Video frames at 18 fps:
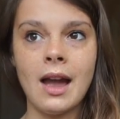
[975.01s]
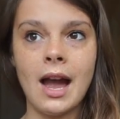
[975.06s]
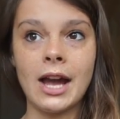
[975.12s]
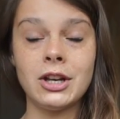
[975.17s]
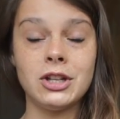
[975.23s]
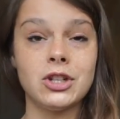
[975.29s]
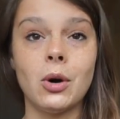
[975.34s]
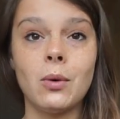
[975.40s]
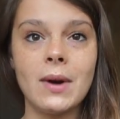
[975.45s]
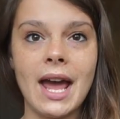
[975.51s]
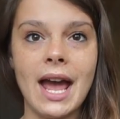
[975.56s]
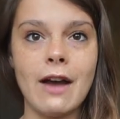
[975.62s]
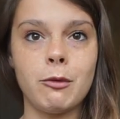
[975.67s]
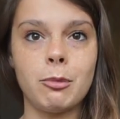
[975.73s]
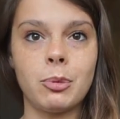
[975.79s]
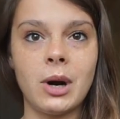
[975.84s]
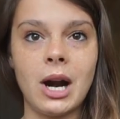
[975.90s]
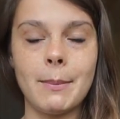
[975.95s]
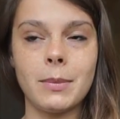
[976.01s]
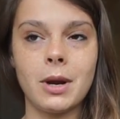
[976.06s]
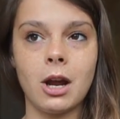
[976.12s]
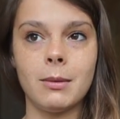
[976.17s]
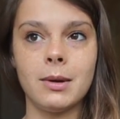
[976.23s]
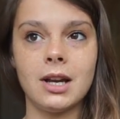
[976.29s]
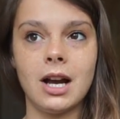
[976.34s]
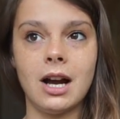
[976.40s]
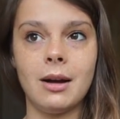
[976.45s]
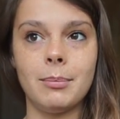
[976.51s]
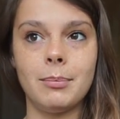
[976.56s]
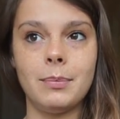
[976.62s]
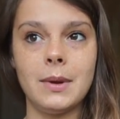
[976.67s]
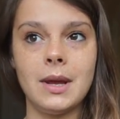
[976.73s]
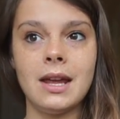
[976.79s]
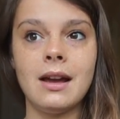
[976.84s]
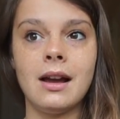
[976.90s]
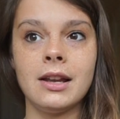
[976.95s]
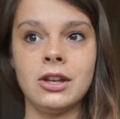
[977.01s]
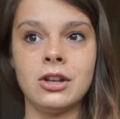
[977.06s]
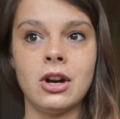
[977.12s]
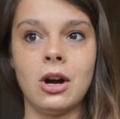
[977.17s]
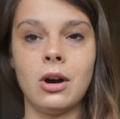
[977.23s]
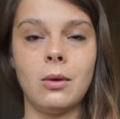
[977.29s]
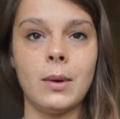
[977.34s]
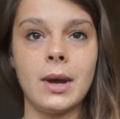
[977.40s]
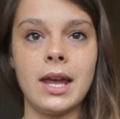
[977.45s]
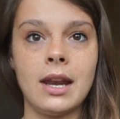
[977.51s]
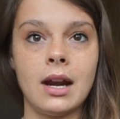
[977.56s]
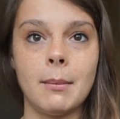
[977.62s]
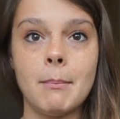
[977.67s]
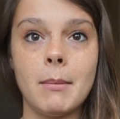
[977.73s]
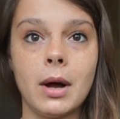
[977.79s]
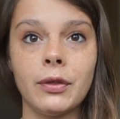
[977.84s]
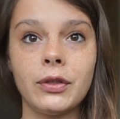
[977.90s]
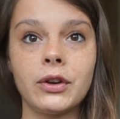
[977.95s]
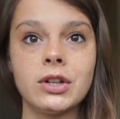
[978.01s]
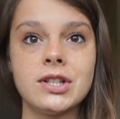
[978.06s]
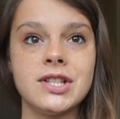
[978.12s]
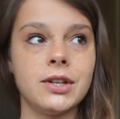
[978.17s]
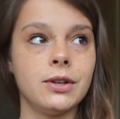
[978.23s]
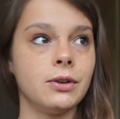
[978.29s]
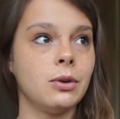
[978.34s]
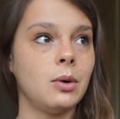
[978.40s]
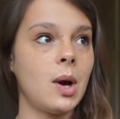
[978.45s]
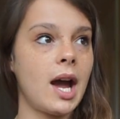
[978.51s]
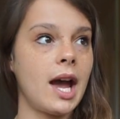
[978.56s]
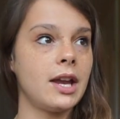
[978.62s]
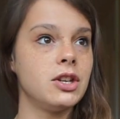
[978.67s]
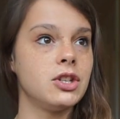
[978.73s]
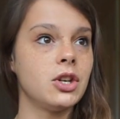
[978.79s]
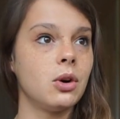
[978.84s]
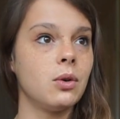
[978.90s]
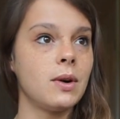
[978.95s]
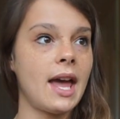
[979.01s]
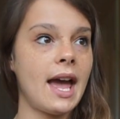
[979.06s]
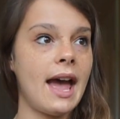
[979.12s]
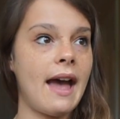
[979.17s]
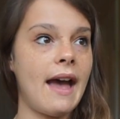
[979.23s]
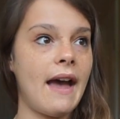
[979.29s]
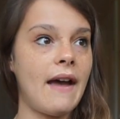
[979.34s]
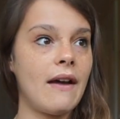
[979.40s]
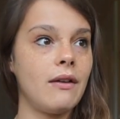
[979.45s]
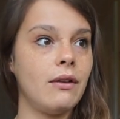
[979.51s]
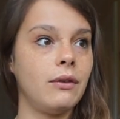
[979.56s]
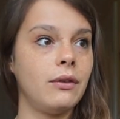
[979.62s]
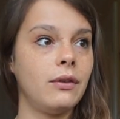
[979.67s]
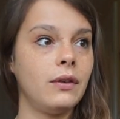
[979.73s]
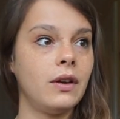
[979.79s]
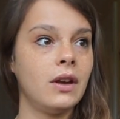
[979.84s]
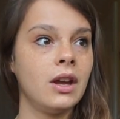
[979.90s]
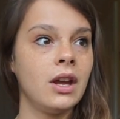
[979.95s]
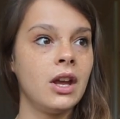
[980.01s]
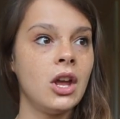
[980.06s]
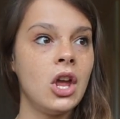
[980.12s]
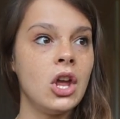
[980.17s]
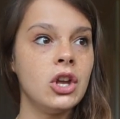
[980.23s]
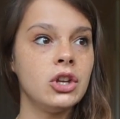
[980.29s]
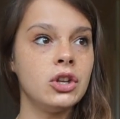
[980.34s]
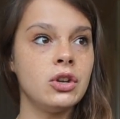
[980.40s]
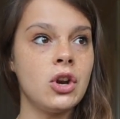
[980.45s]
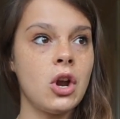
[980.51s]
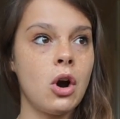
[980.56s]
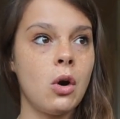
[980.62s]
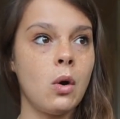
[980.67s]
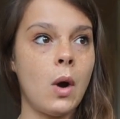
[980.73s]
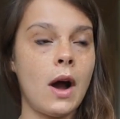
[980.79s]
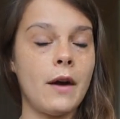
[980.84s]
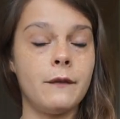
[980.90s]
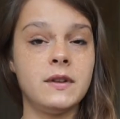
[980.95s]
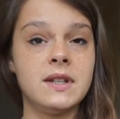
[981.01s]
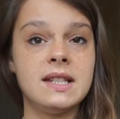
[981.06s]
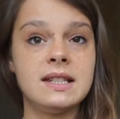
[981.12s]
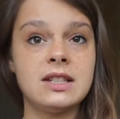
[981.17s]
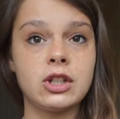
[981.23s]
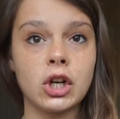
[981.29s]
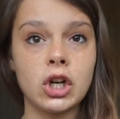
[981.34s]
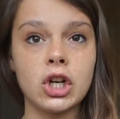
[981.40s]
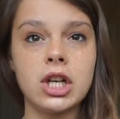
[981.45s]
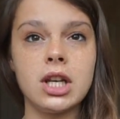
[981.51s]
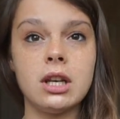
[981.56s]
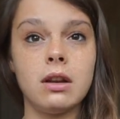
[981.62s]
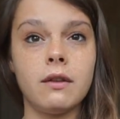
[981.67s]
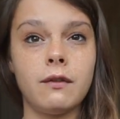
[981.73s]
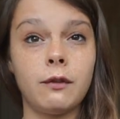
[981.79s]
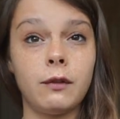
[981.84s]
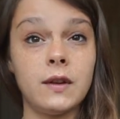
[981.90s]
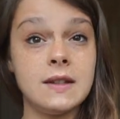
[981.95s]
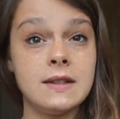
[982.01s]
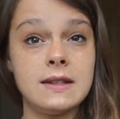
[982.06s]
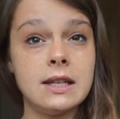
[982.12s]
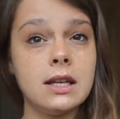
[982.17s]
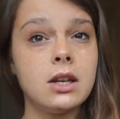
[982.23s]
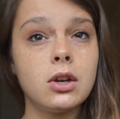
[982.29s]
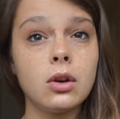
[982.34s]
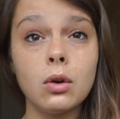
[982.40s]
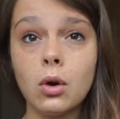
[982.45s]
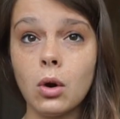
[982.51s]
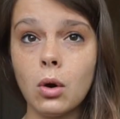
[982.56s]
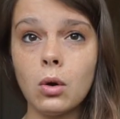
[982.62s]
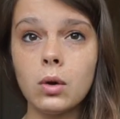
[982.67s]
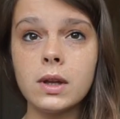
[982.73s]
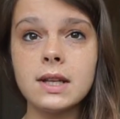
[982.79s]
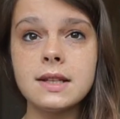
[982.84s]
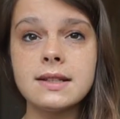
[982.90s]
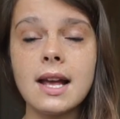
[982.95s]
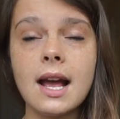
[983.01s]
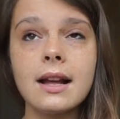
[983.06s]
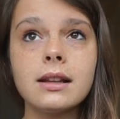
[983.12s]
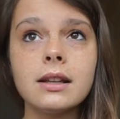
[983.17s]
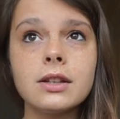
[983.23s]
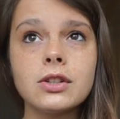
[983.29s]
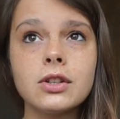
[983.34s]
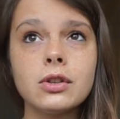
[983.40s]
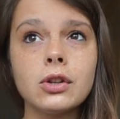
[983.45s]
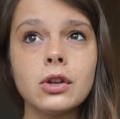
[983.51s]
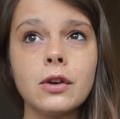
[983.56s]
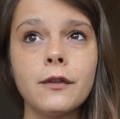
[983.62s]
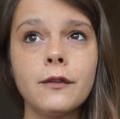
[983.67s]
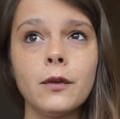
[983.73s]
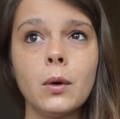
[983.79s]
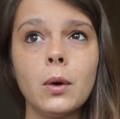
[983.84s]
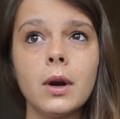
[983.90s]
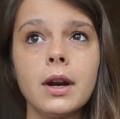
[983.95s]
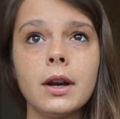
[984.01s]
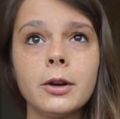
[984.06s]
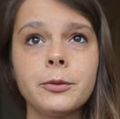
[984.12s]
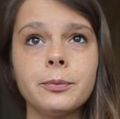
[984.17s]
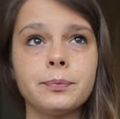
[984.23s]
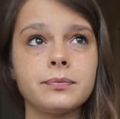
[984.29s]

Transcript: I don't have prep coming up, you know, in a month or two. I don't have, you know, a certain physique goal exactly to look for.